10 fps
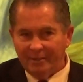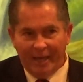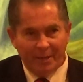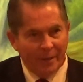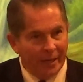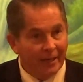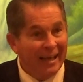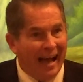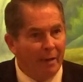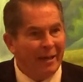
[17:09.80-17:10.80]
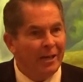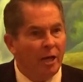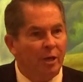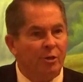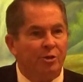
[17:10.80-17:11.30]
Amen. I may
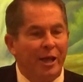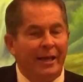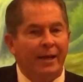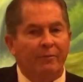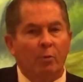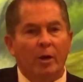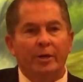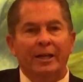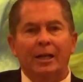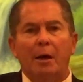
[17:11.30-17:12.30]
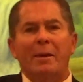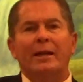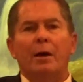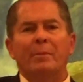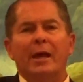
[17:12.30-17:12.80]
not understand every word in it. I may
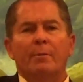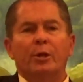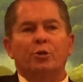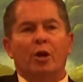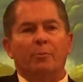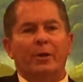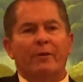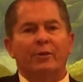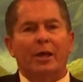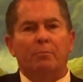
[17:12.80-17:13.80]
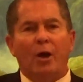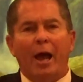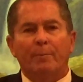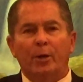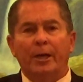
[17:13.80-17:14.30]
not be able to interpret everything
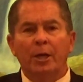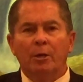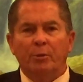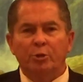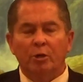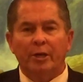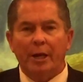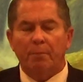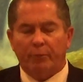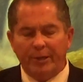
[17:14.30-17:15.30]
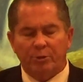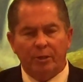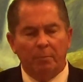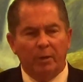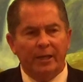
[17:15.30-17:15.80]
properly. But you're looking at a
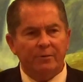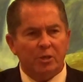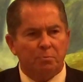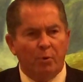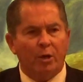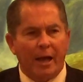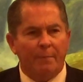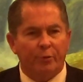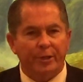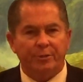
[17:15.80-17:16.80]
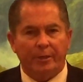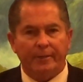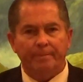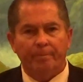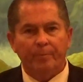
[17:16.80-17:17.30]
preacher that believes this book I'm preaching.
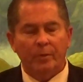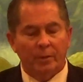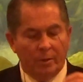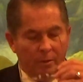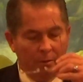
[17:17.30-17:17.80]
Amen.